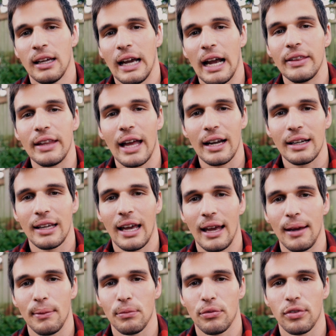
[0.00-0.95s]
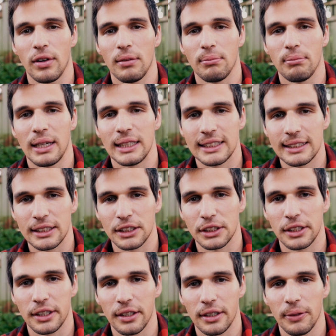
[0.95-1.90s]
and that came from my
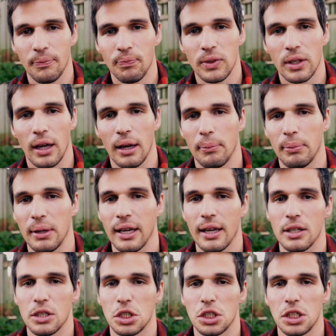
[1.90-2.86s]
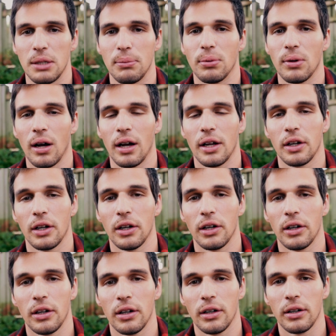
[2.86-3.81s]
sister, because she brought
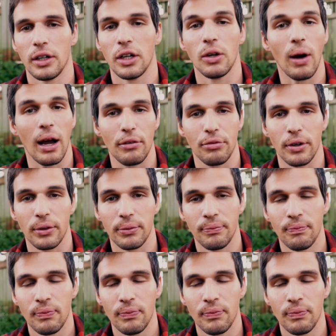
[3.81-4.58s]
her new iPhone.